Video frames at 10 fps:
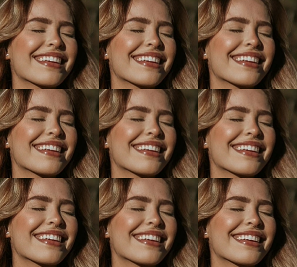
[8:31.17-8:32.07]

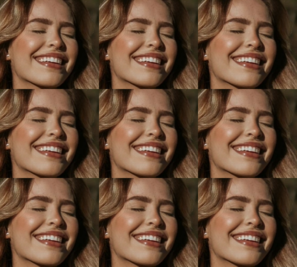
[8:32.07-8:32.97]

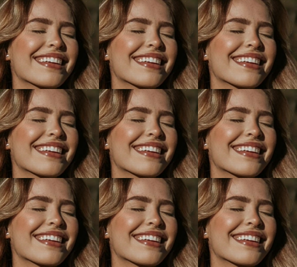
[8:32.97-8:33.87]

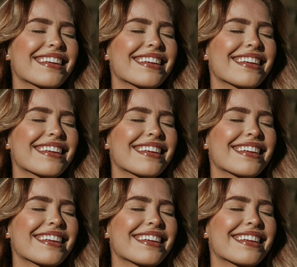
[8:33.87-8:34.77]

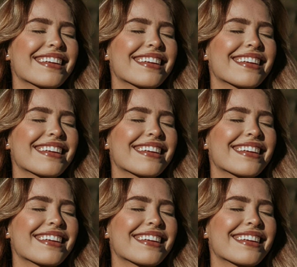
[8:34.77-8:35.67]

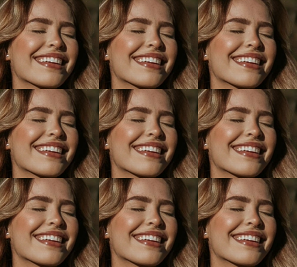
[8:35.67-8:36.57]

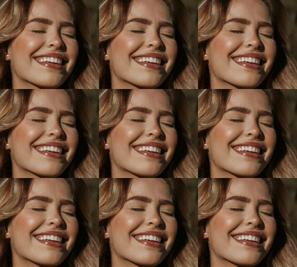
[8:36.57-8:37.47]

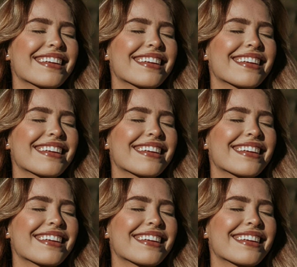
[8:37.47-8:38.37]

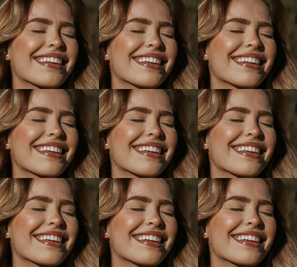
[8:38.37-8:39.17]
This is a still picture; no speech is visible.